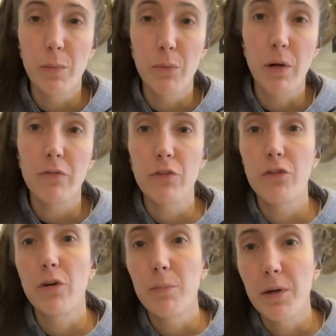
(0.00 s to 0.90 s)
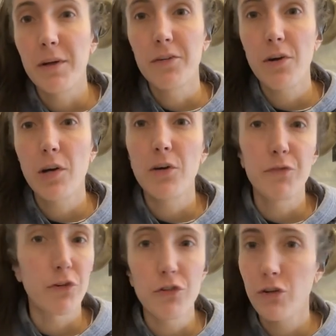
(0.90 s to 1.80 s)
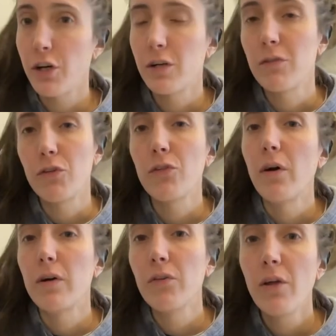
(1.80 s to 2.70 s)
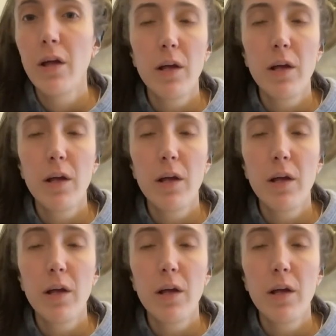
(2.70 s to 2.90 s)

me when I first started playing guitar and first trying to cover songs.